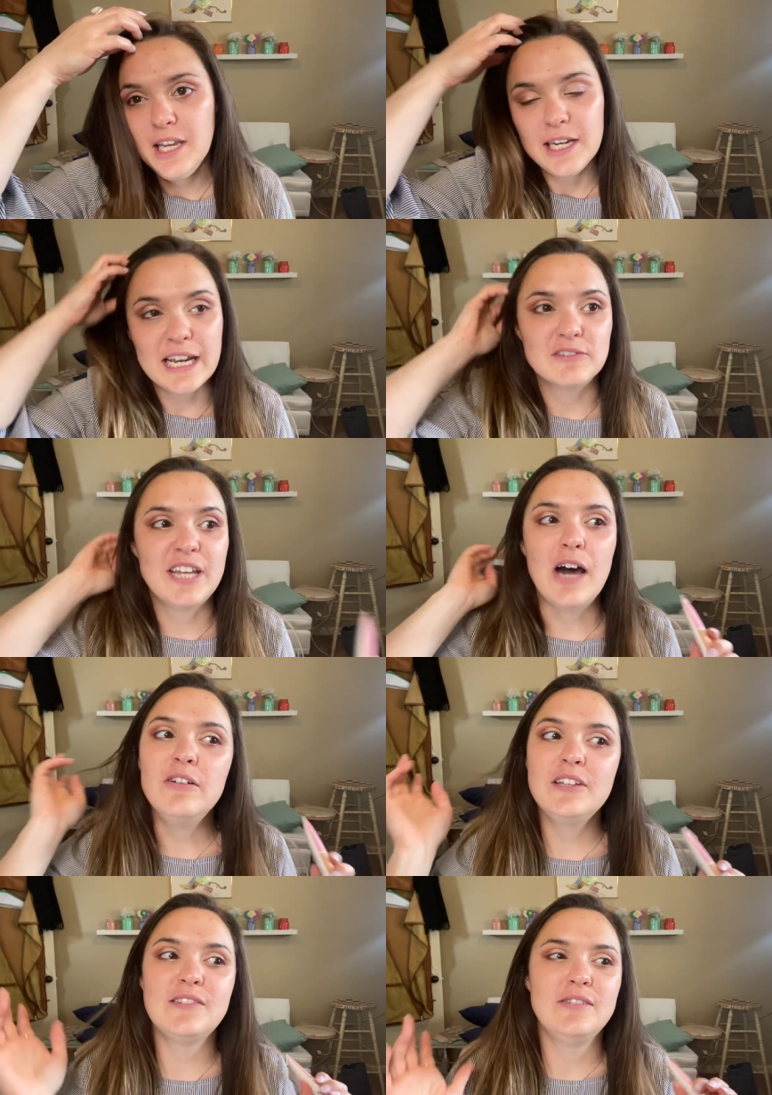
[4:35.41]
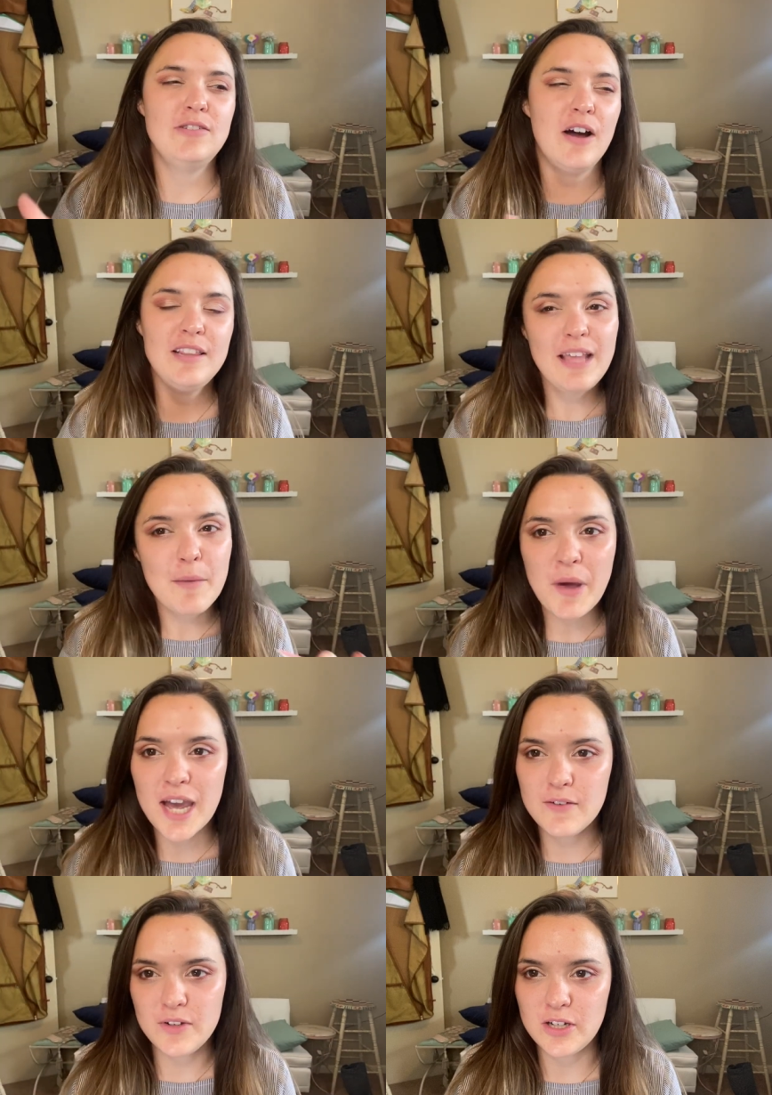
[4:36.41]
Now, talc is not that
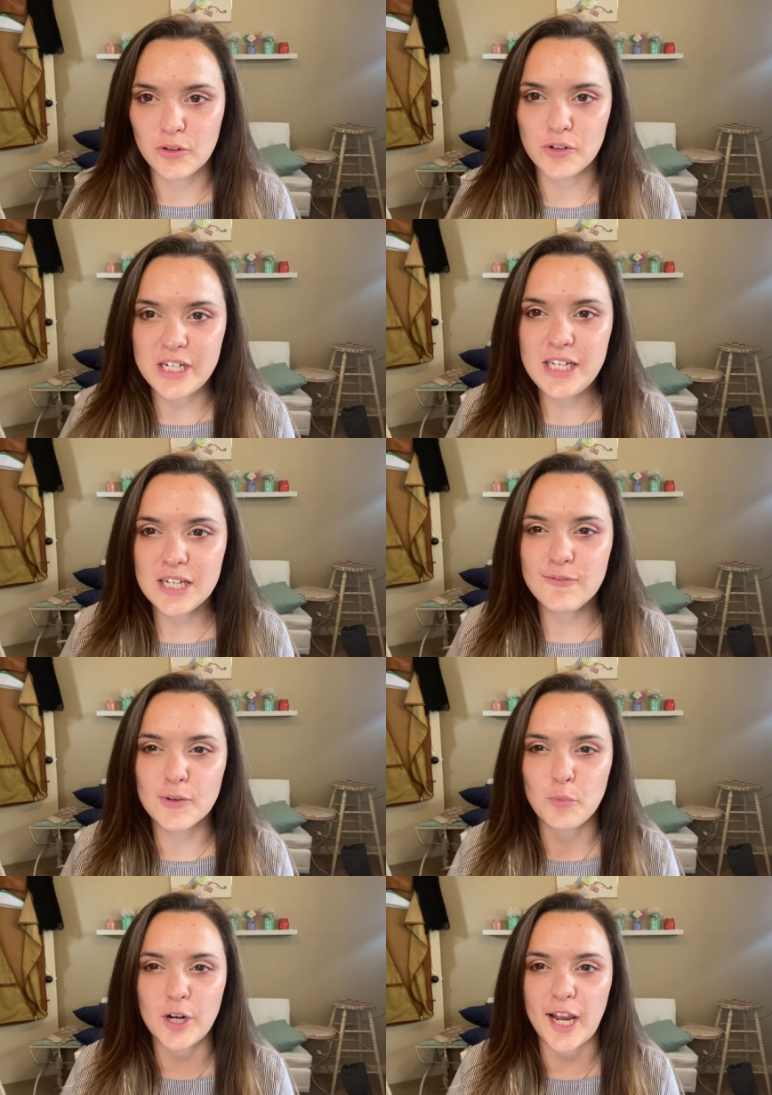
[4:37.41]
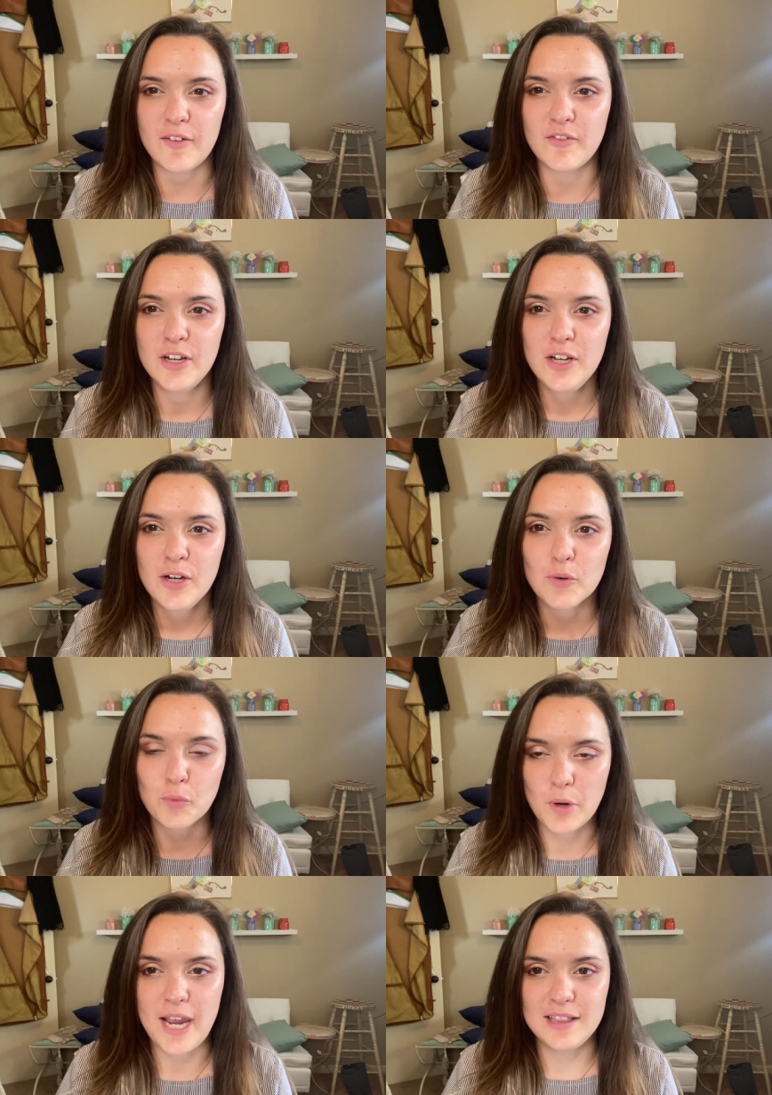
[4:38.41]
bad of an ingredient from what I've
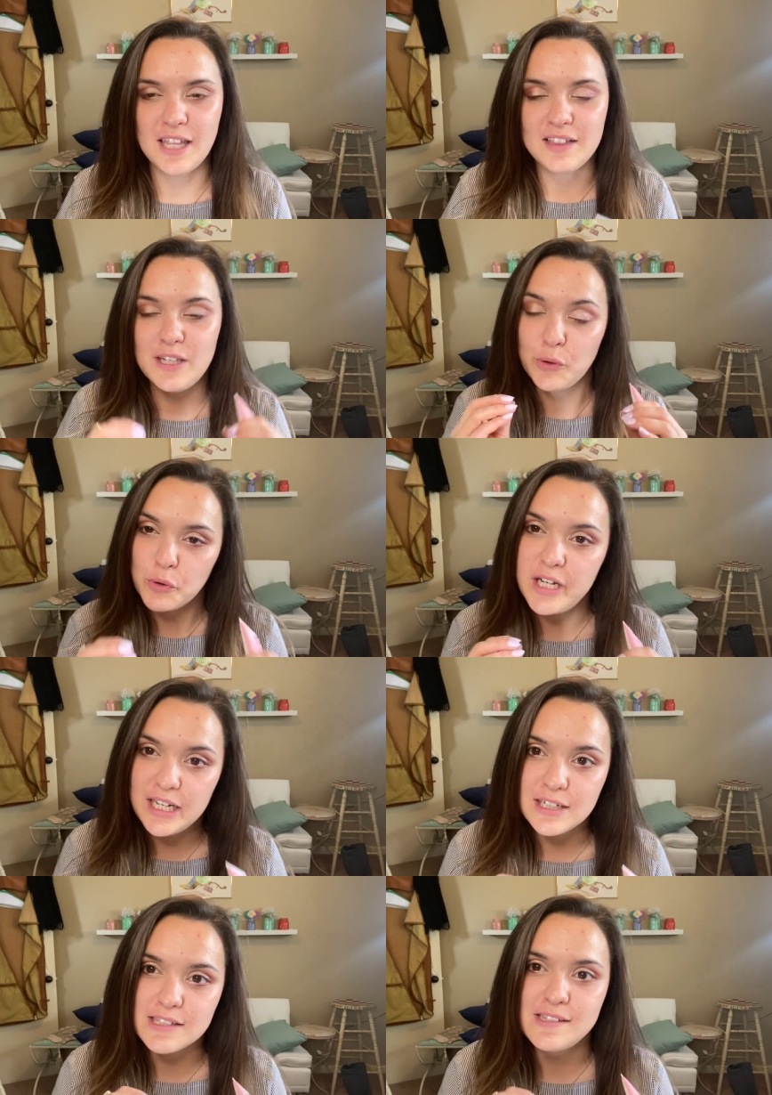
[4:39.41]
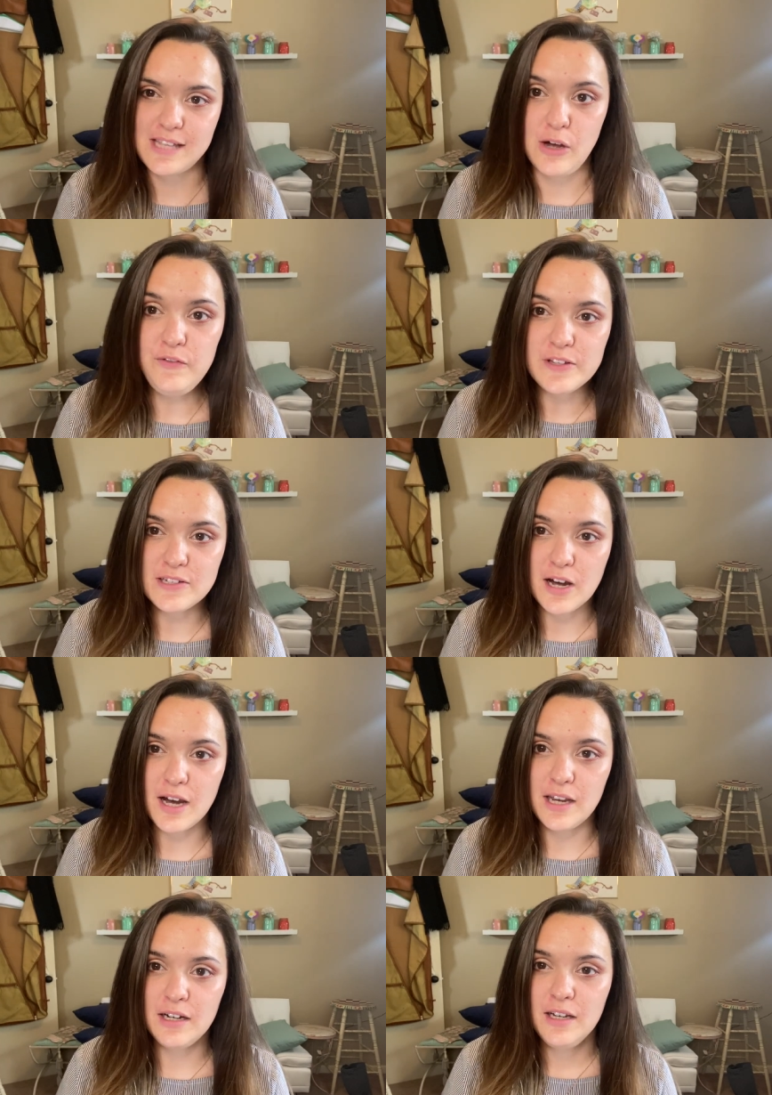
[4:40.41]
read. Like the ingredient itself is
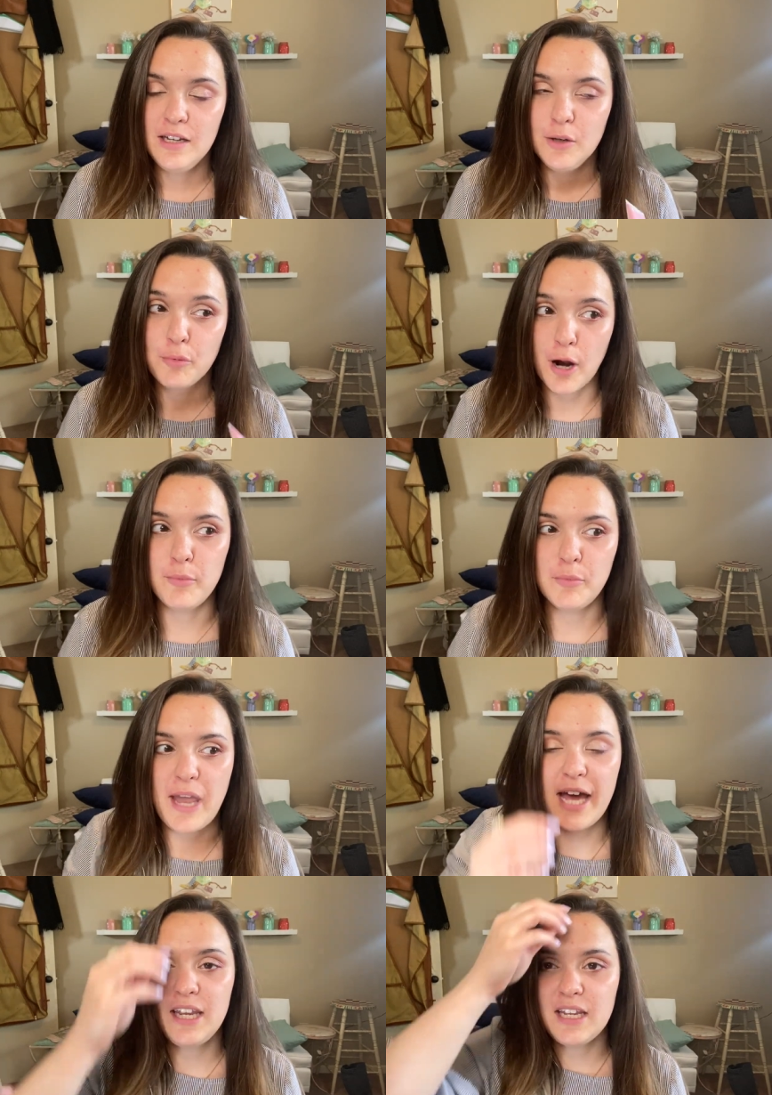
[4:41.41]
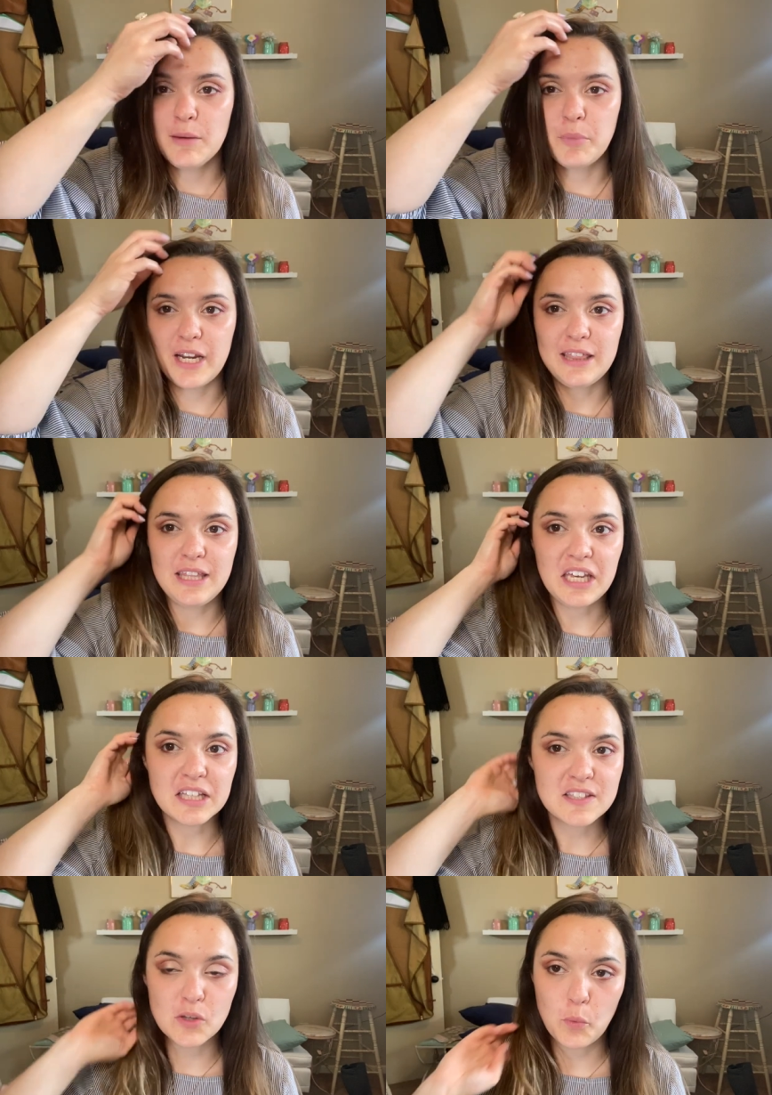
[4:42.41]
not problematic, but I think
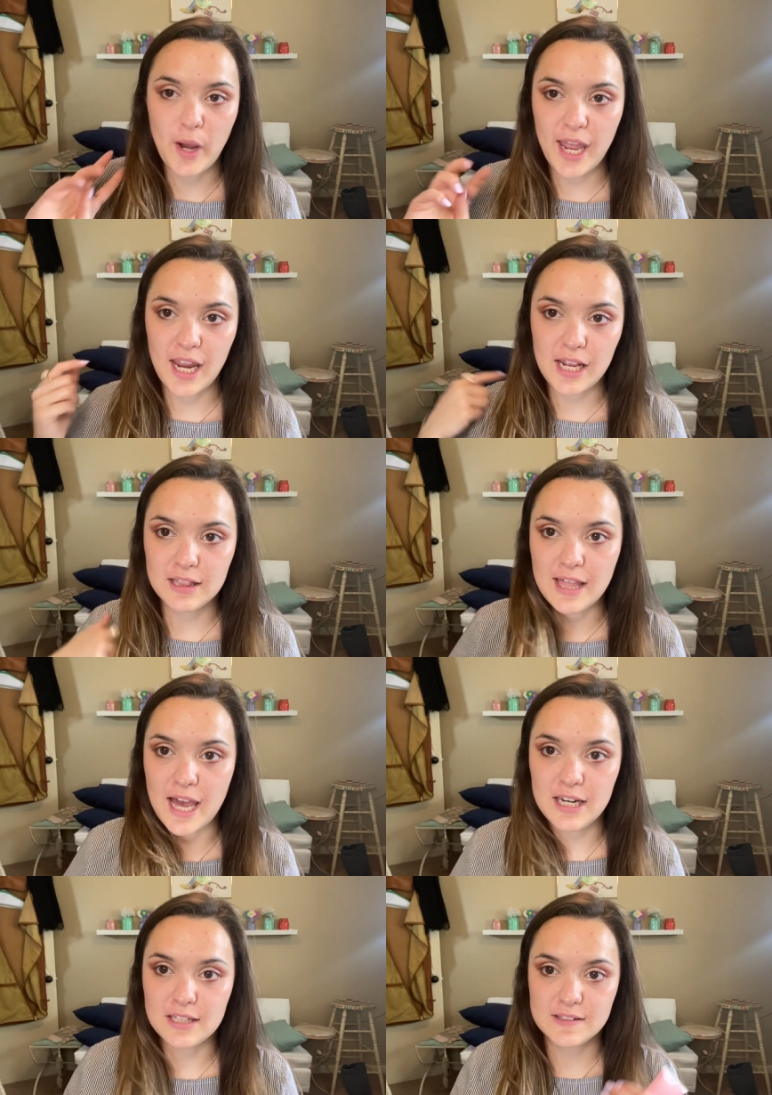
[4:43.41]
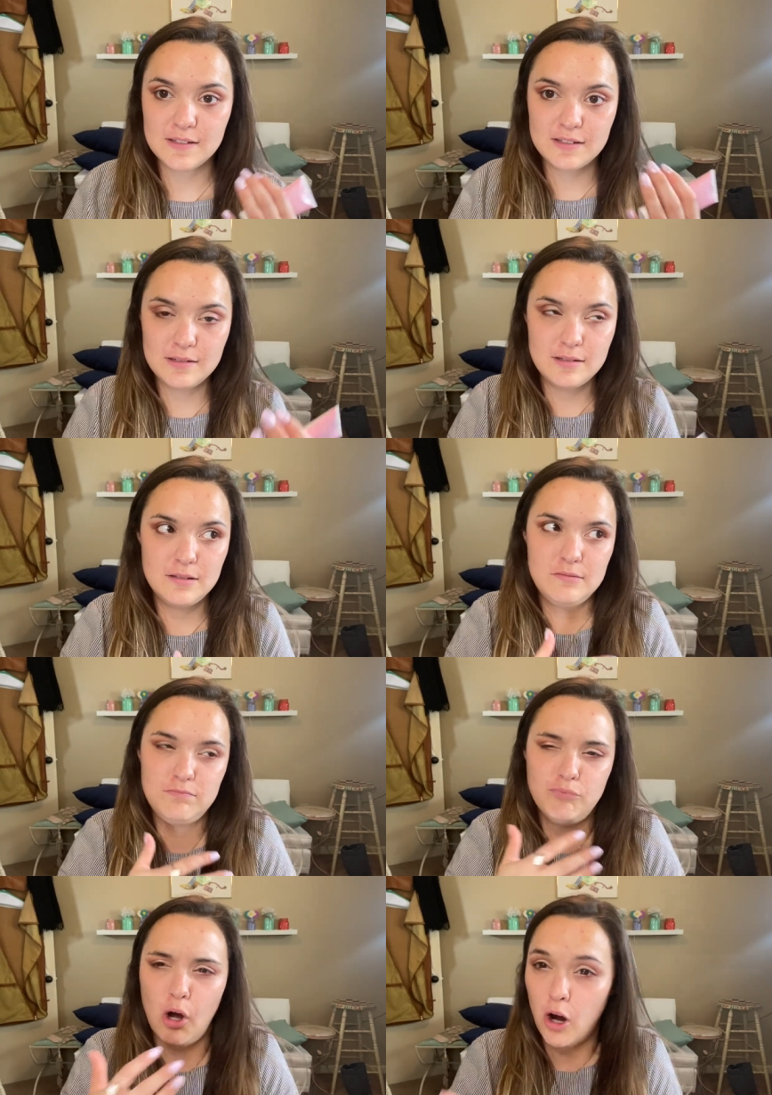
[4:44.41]
it's the way that it's
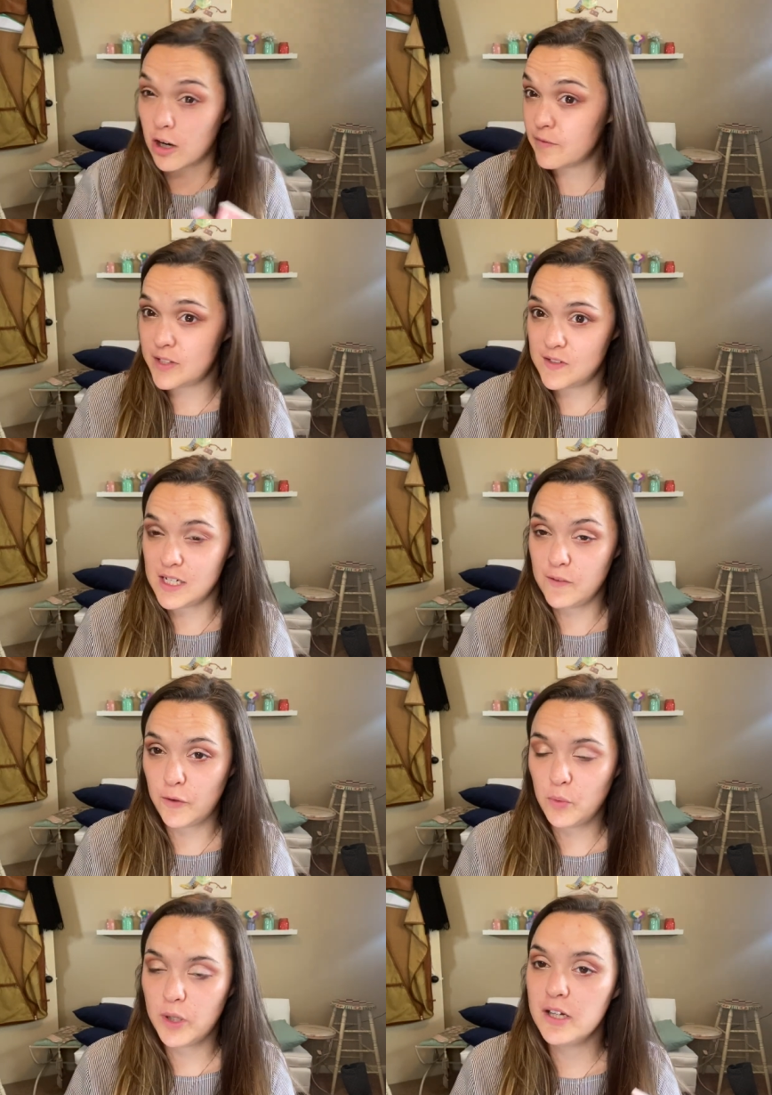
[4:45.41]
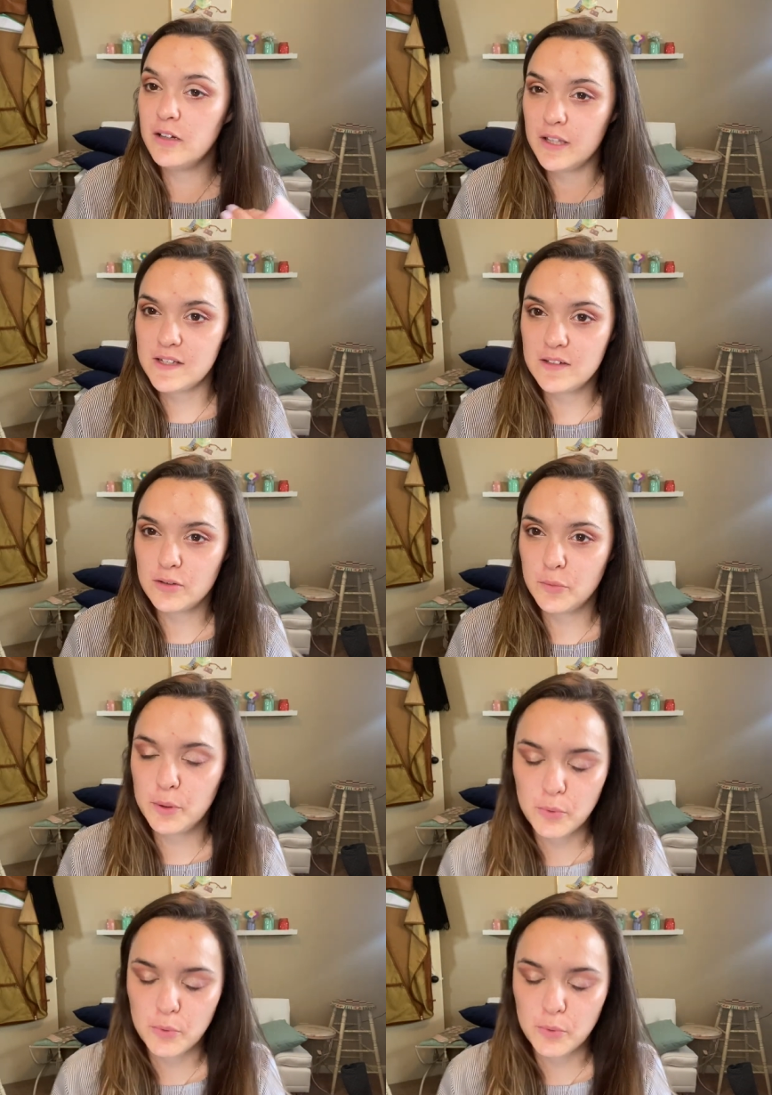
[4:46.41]
harvested, if you will, is a little bit